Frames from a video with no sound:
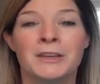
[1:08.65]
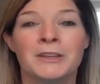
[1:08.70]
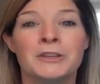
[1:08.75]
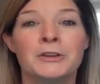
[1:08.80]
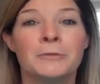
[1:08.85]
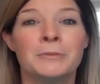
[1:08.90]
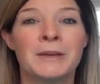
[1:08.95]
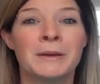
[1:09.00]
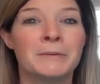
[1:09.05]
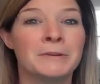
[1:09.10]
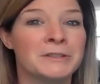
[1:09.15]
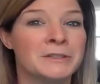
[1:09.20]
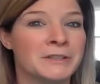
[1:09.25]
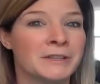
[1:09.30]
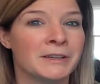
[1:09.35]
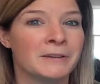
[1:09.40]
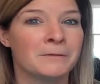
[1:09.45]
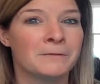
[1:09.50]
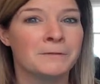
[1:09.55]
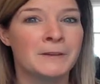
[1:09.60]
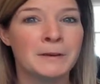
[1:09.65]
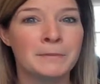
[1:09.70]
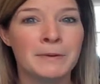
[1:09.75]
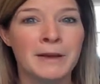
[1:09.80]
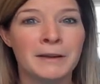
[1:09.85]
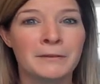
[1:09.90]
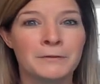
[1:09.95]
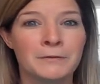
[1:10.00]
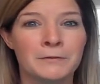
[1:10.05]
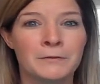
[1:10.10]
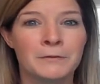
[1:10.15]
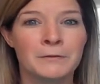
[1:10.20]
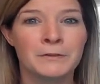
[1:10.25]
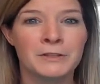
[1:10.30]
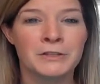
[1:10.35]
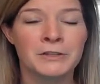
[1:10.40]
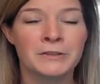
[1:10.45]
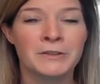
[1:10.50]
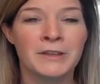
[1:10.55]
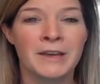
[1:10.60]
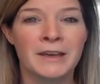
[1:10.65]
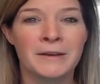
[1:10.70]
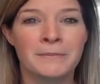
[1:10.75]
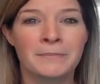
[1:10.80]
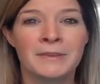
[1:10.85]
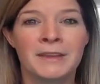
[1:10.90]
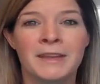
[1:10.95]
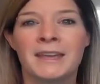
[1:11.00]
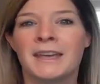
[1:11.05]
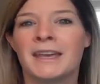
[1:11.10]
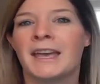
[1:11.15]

You'll be able to give feedback to them